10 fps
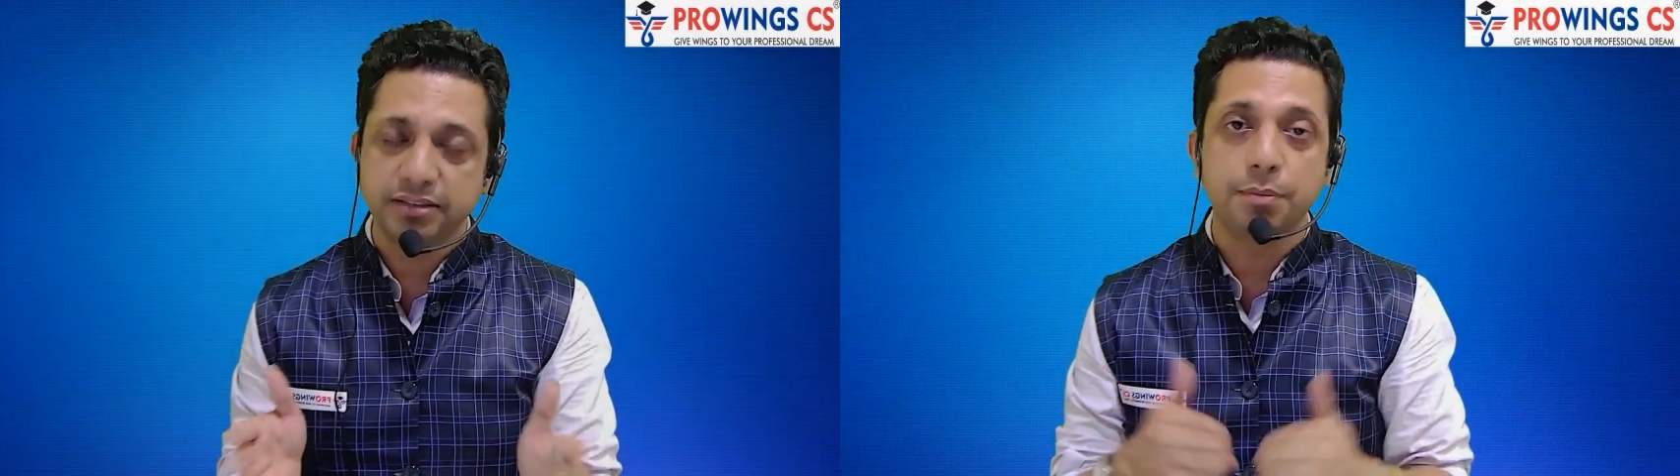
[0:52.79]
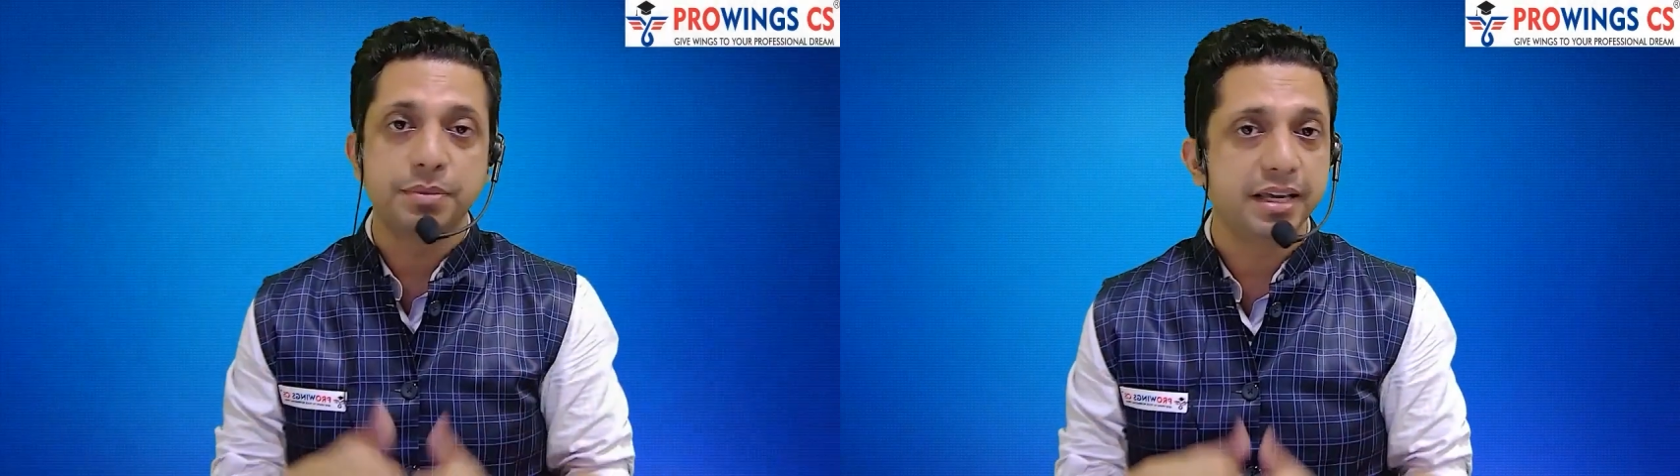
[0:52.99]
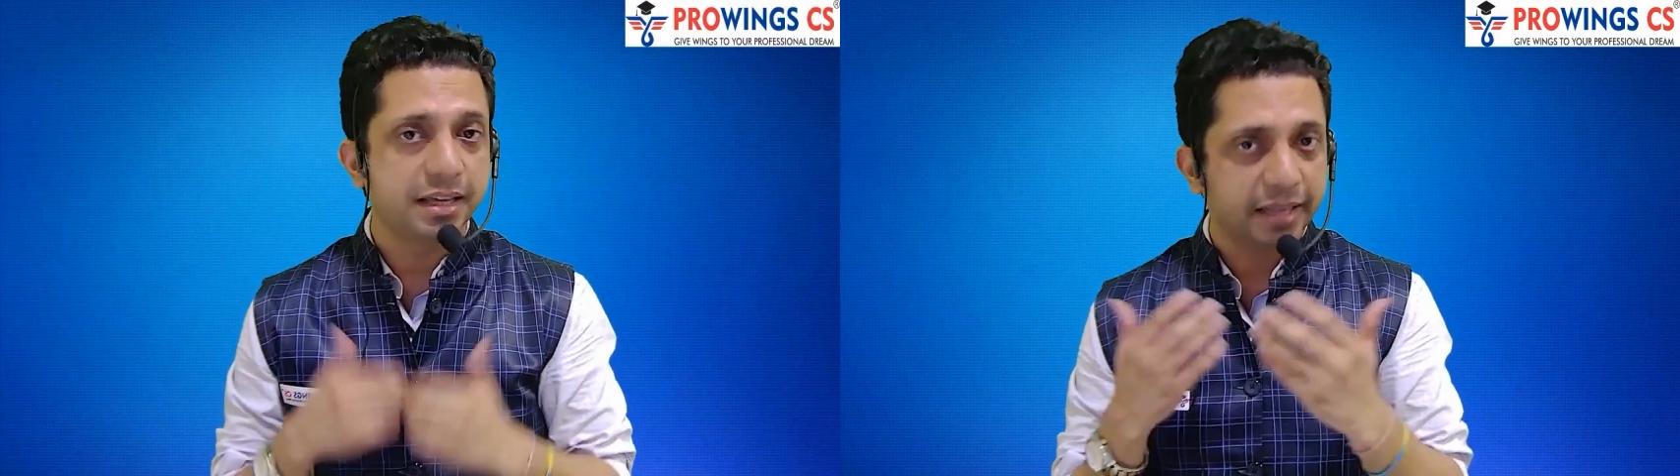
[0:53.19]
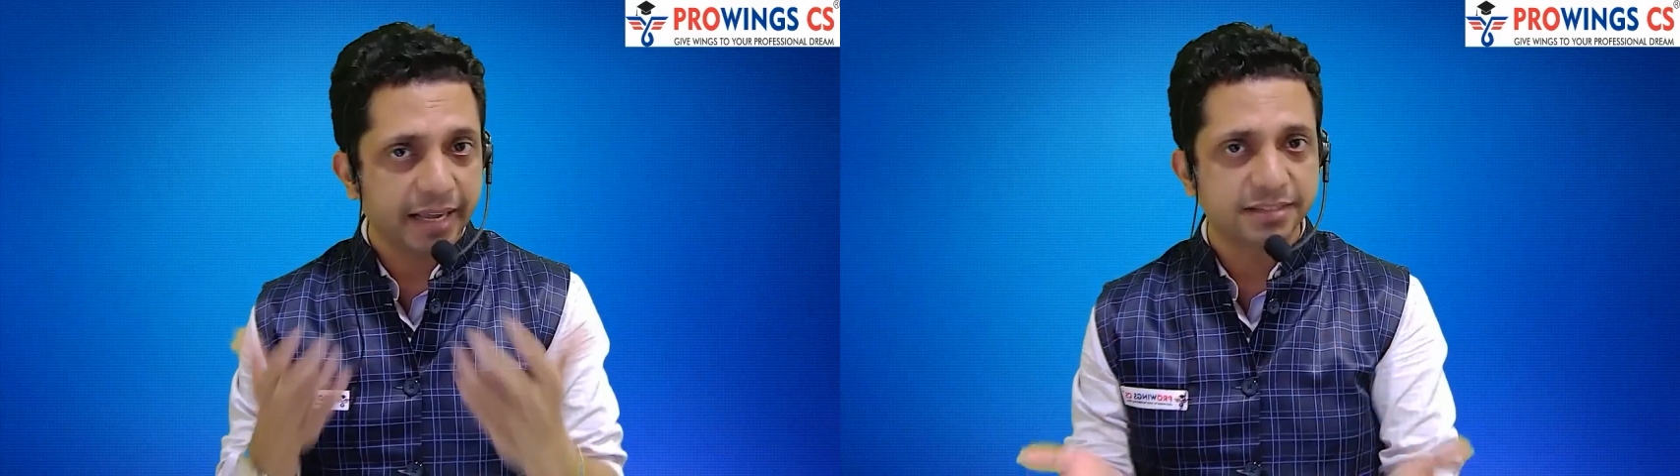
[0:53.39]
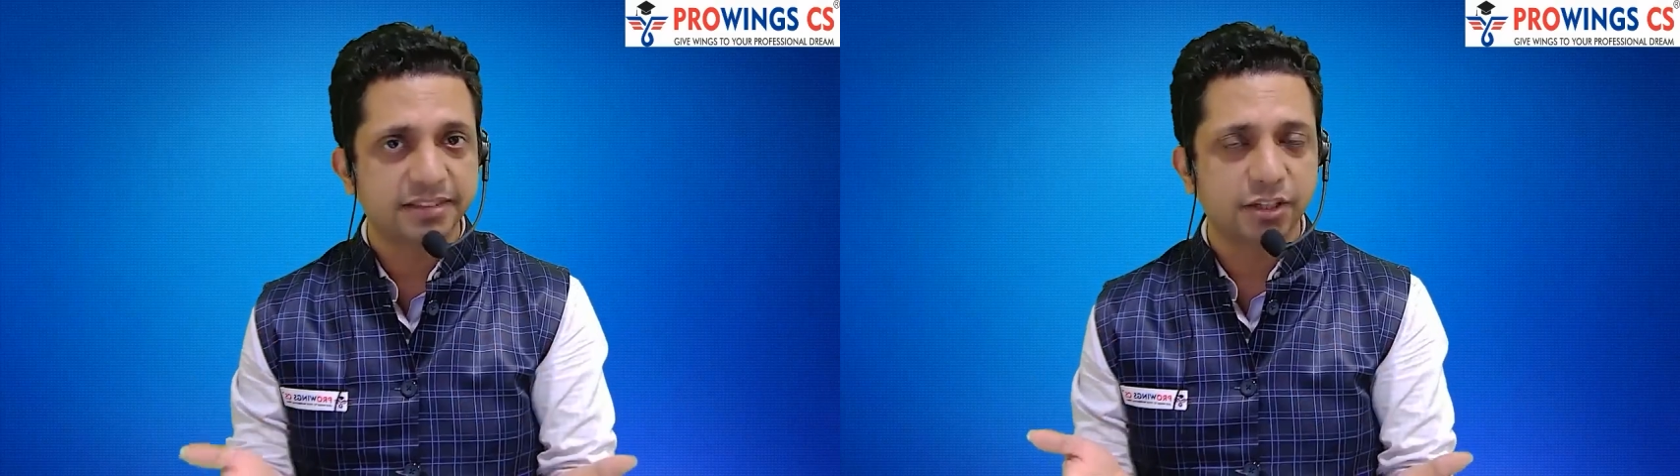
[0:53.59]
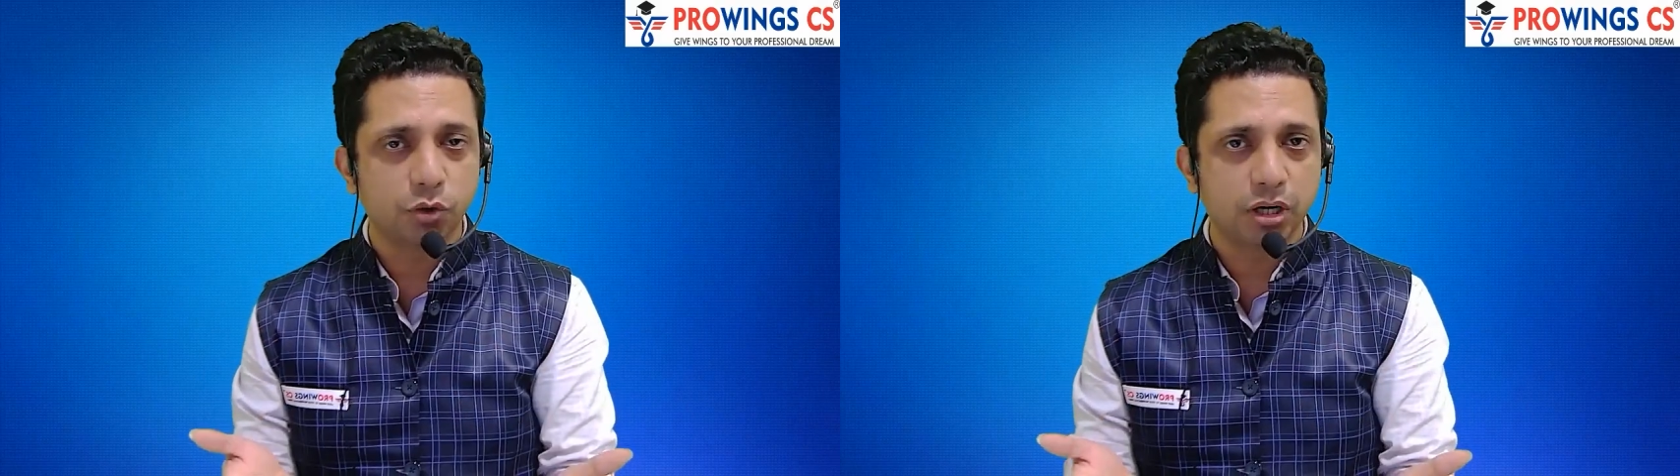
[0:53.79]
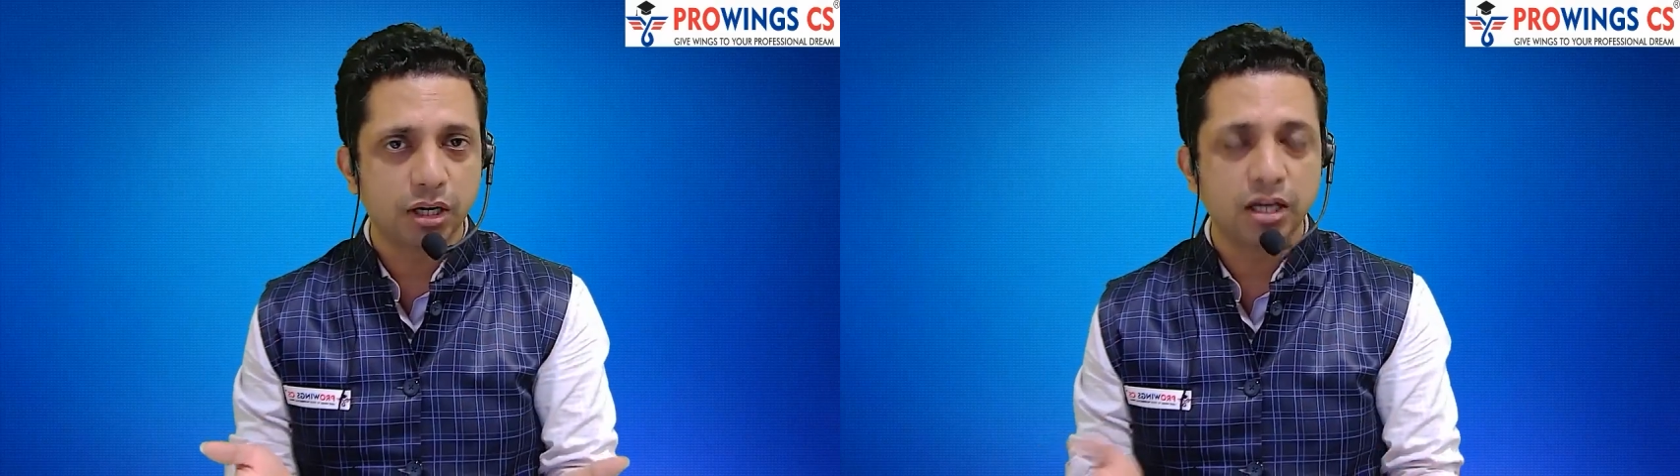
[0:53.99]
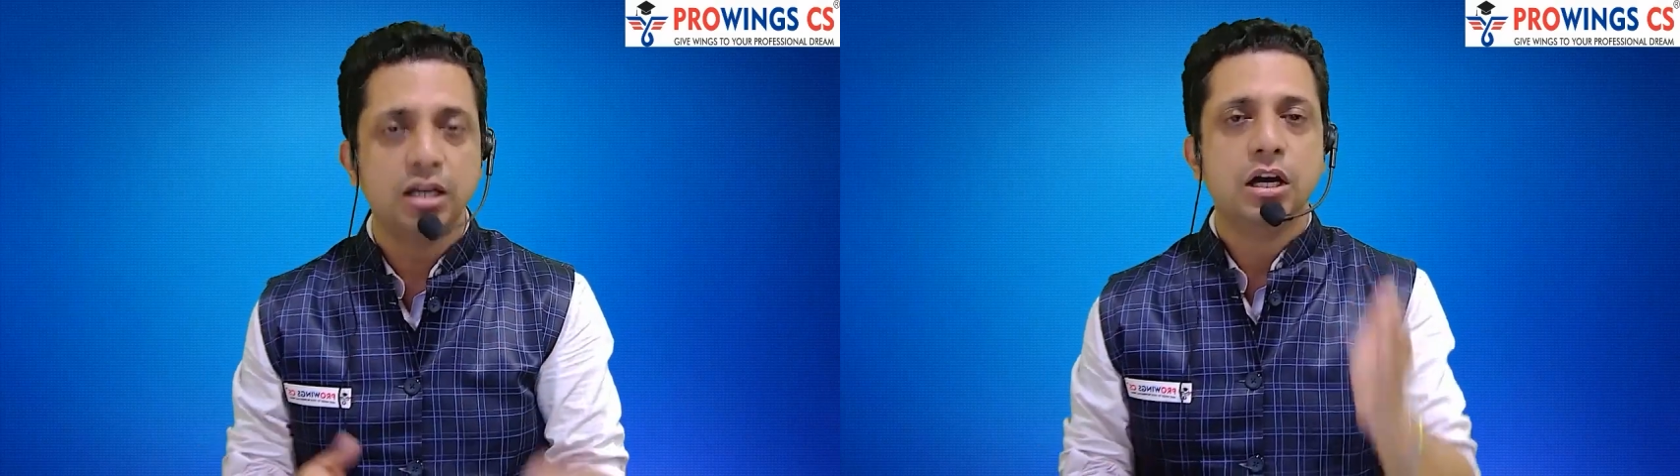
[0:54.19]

Ab ye kaise hoga?